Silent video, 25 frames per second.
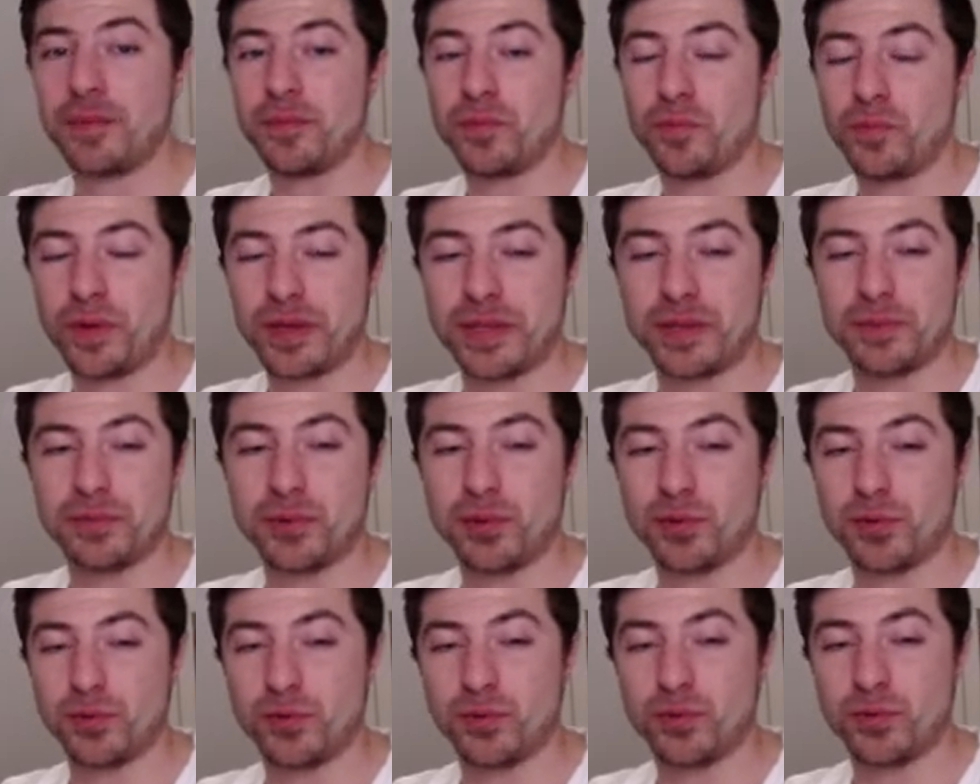Weather
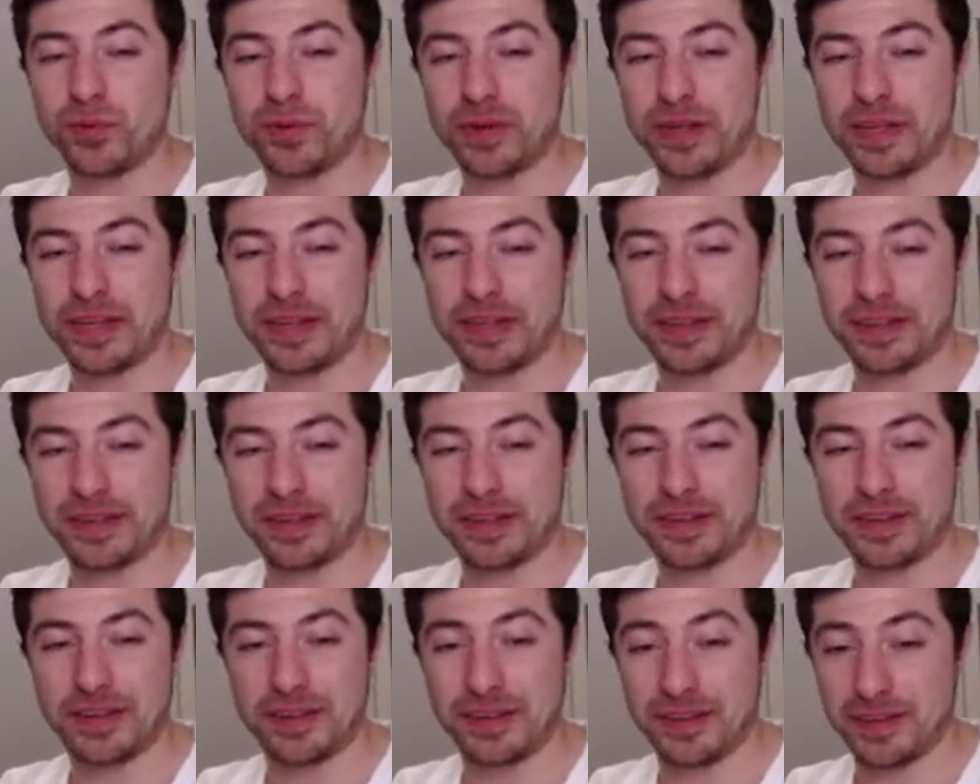Ball
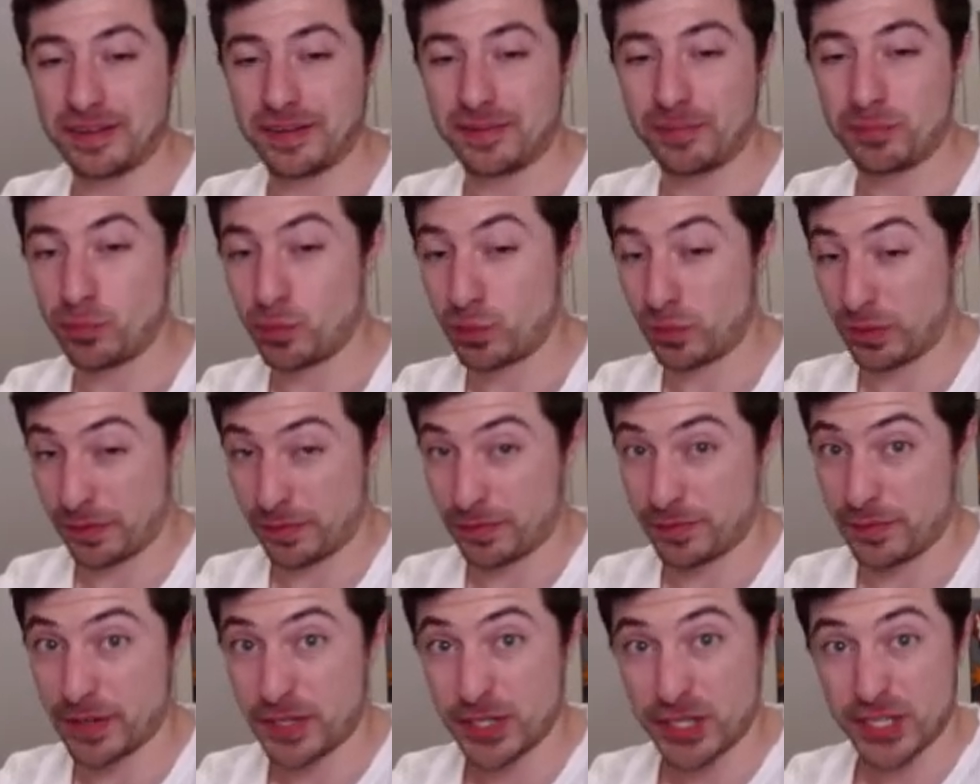is more
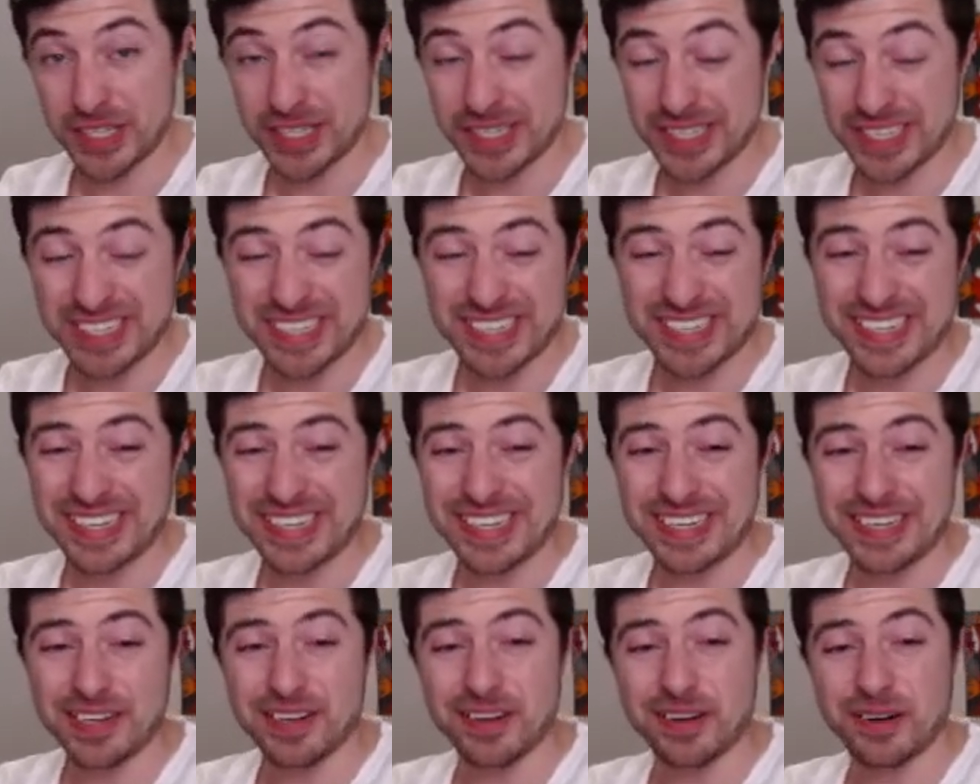efficient.
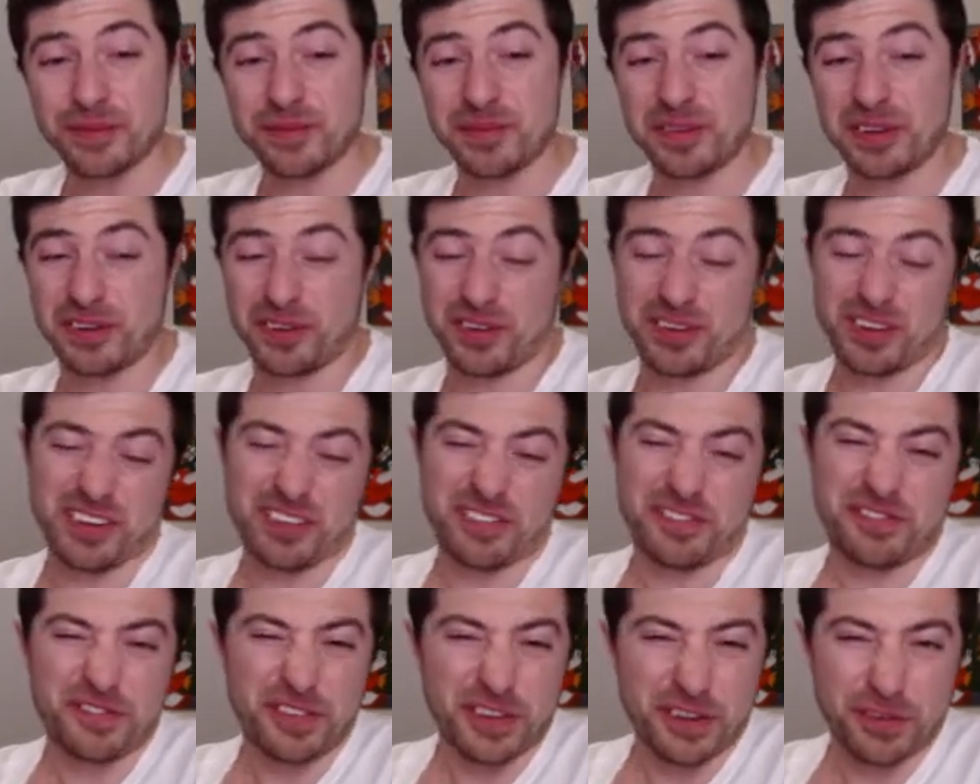So
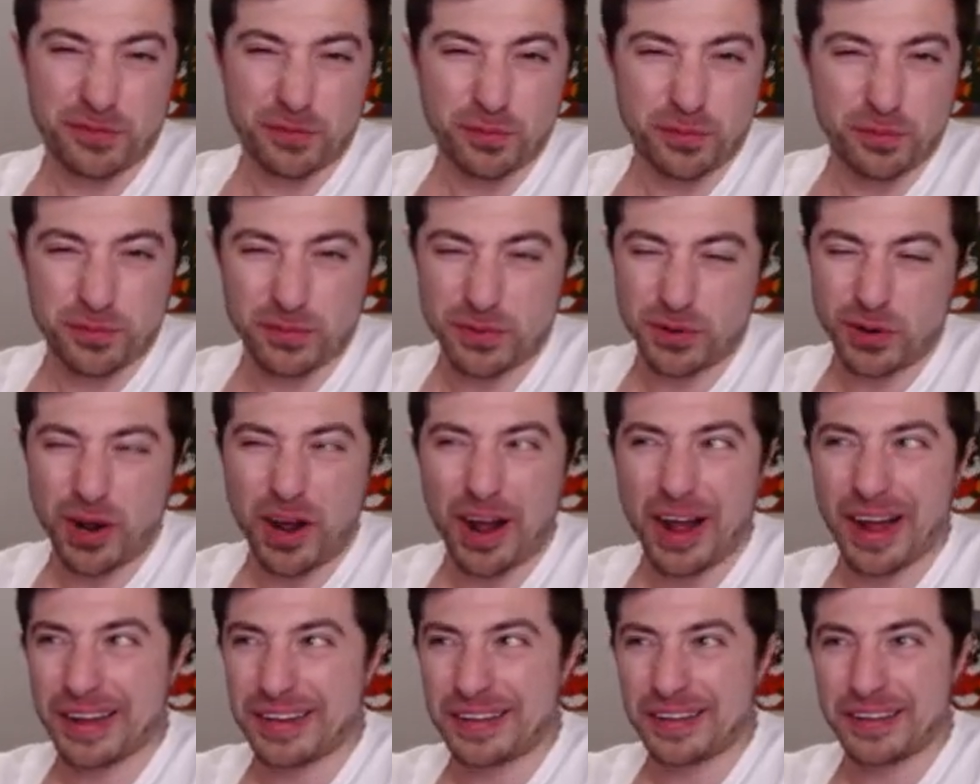if
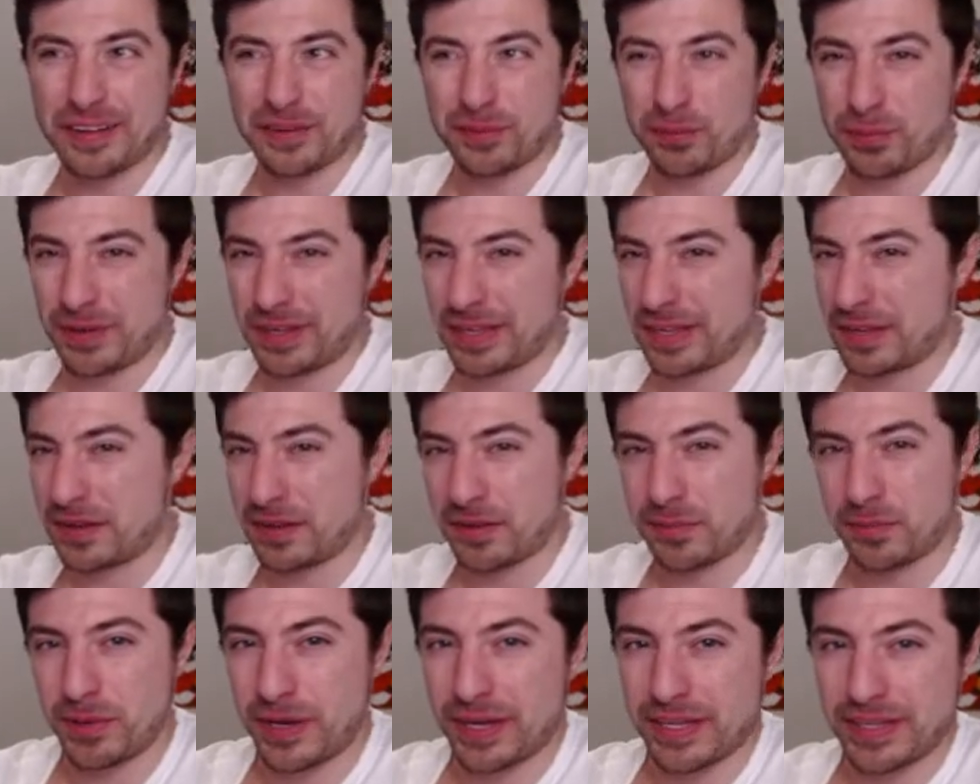ice is
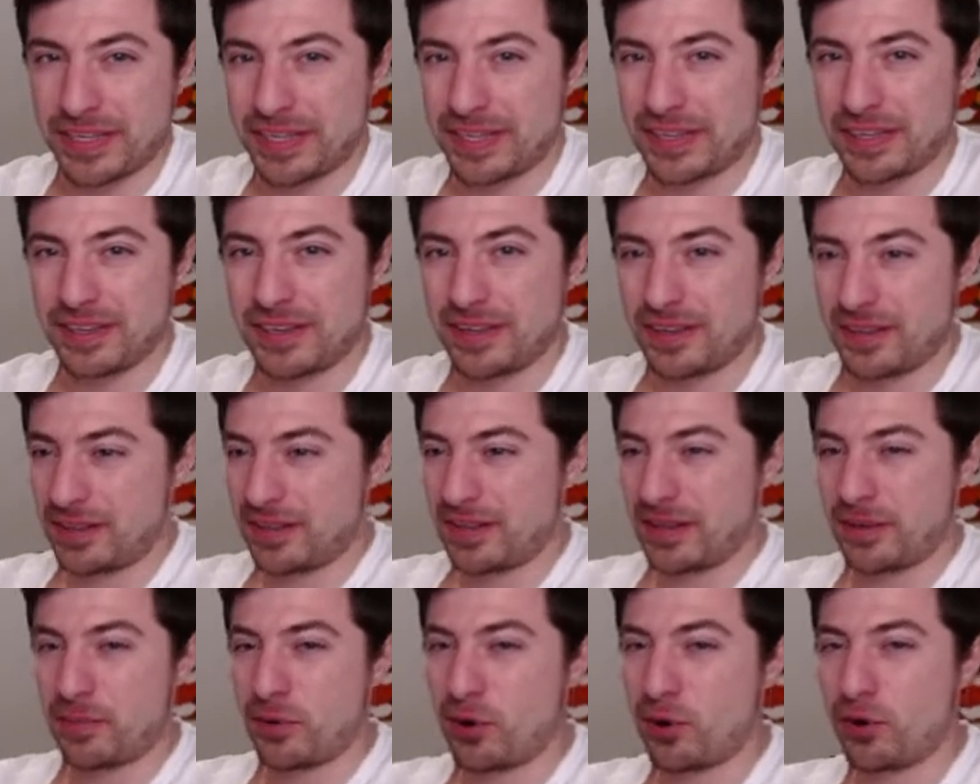resisted by
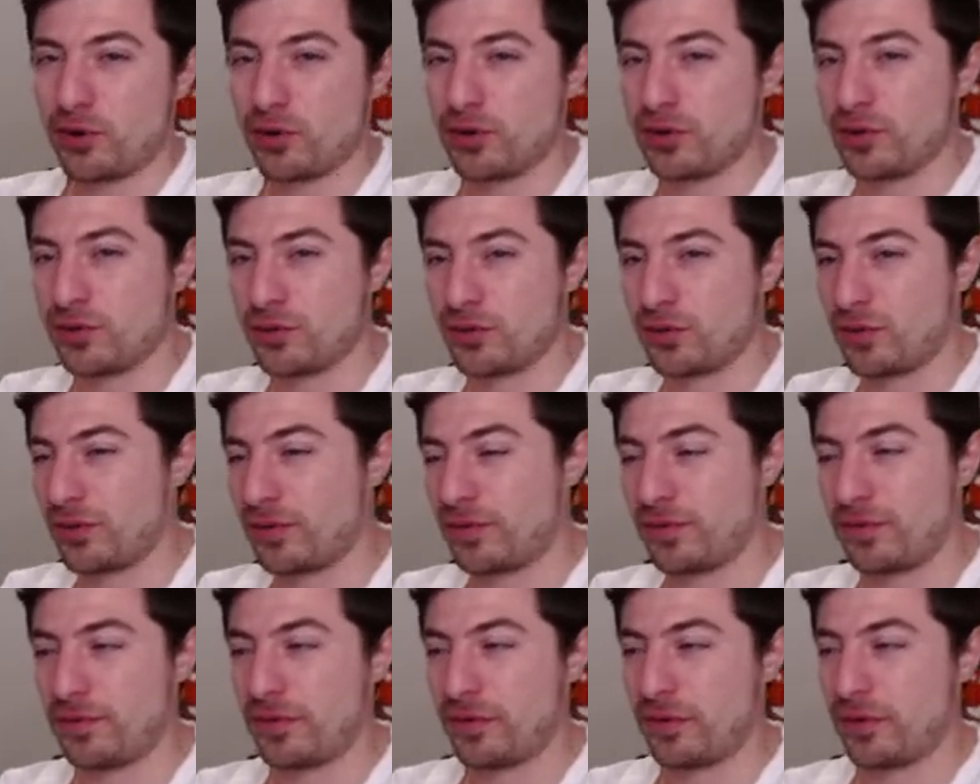the opponent, or
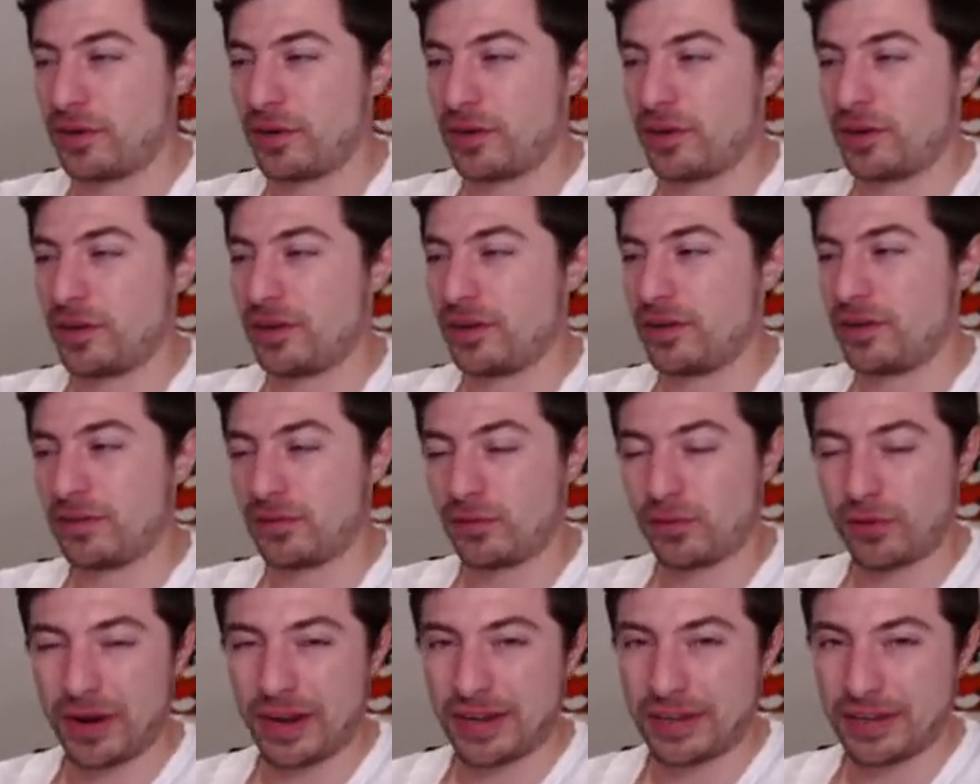
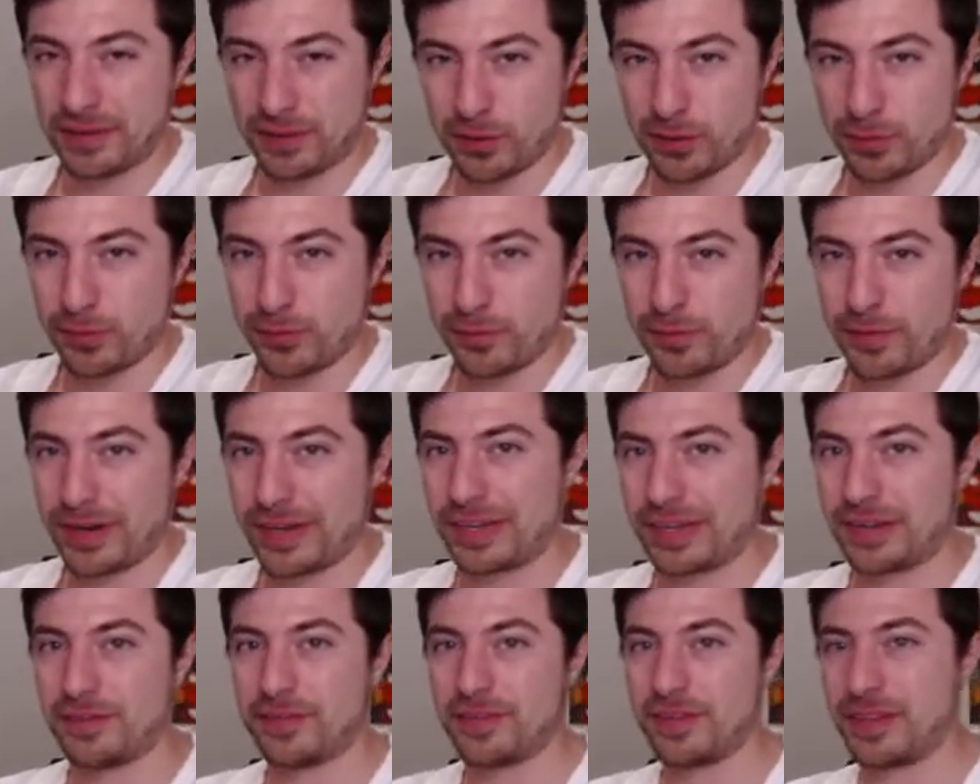if grass is super
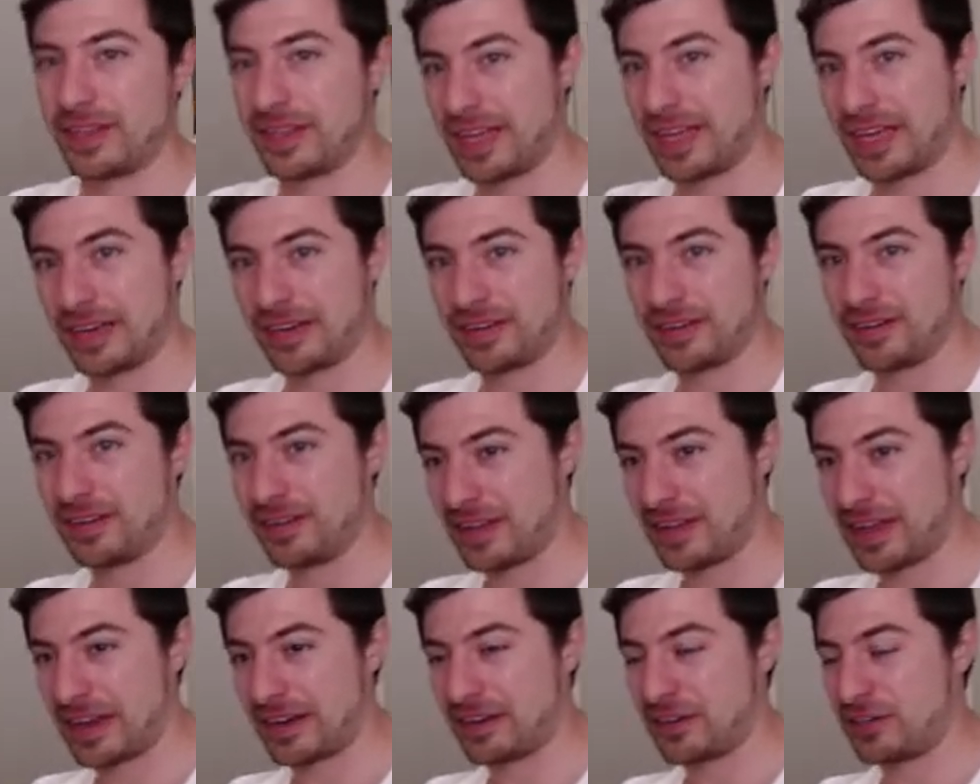effective, then
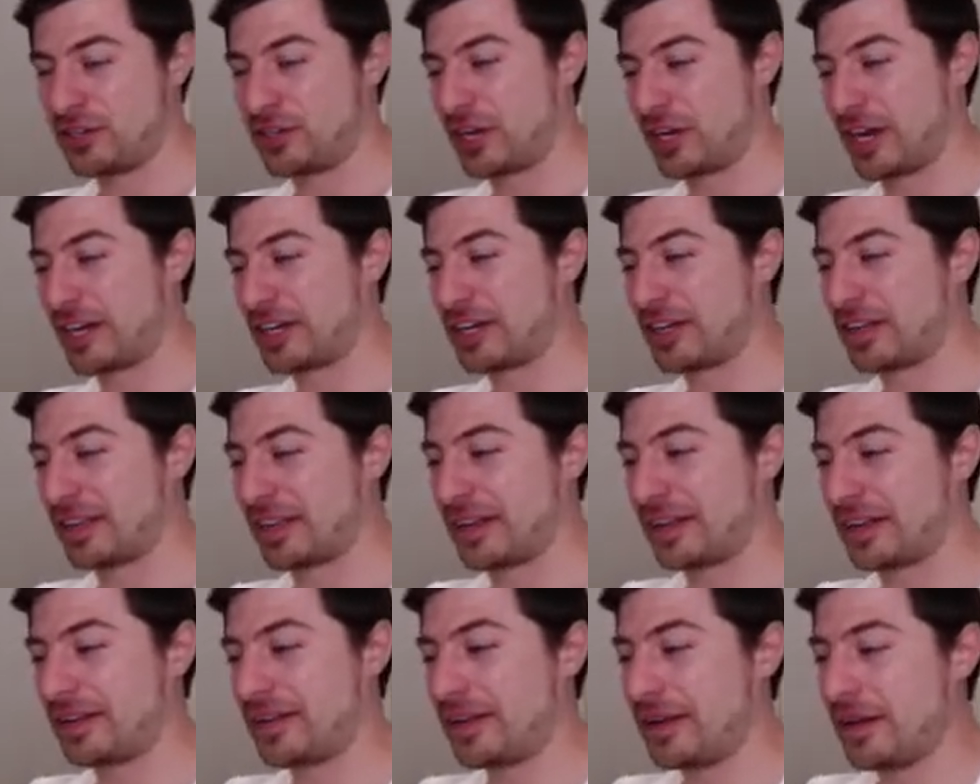that changes
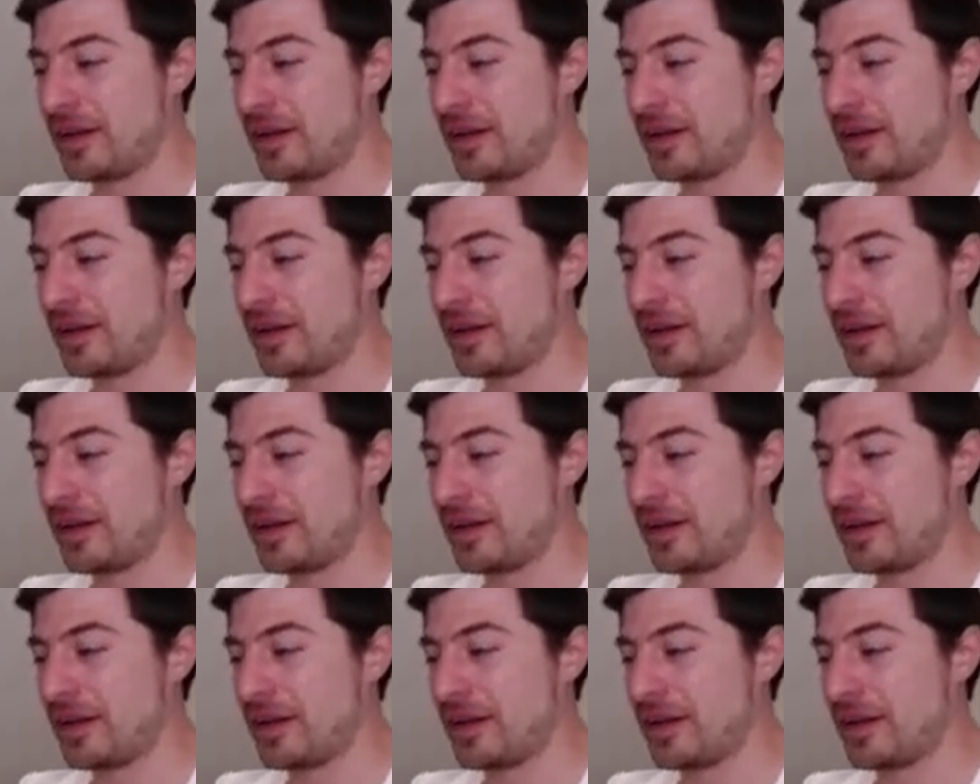things.